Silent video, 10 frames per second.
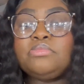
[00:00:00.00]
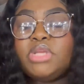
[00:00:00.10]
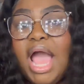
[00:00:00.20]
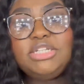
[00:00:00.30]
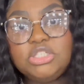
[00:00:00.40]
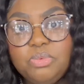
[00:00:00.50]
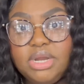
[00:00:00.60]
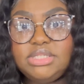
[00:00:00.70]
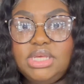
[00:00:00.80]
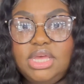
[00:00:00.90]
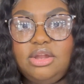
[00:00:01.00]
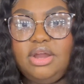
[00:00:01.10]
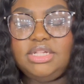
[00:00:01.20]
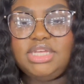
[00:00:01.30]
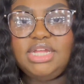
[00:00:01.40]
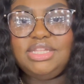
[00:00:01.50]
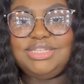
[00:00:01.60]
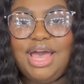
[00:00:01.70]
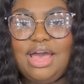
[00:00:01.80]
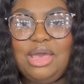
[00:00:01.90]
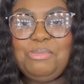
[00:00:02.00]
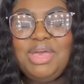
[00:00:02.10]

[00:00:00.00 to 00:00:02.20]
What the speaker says: I just wanted to get on and take the time